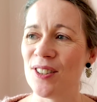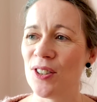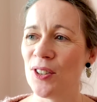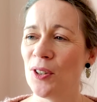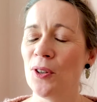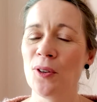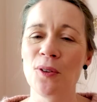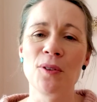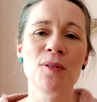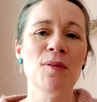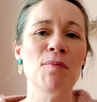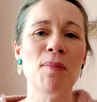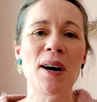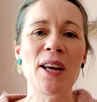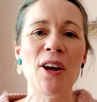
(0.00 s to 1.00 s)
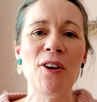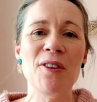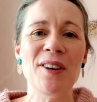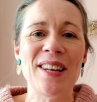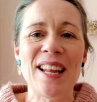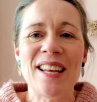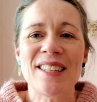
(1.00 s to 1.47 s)
to my
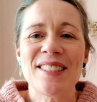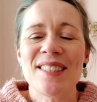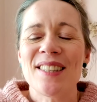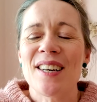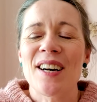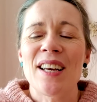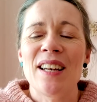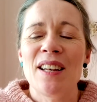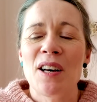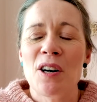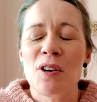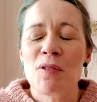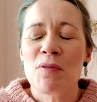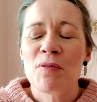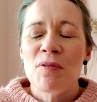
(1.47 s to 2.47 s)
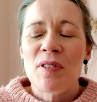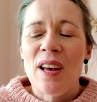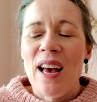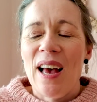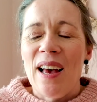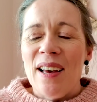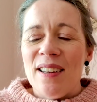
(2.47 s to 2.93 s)
own knits that I love
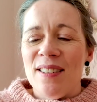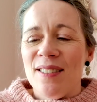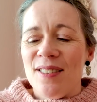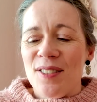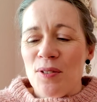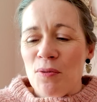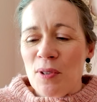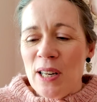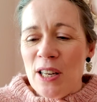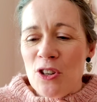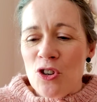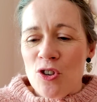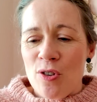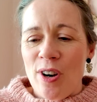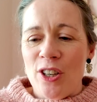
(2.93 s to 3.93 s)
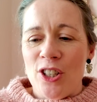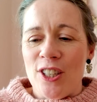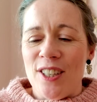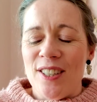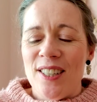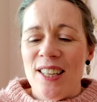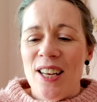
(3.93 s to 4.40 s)
and really
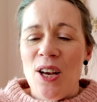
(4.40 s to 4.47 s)
treasure,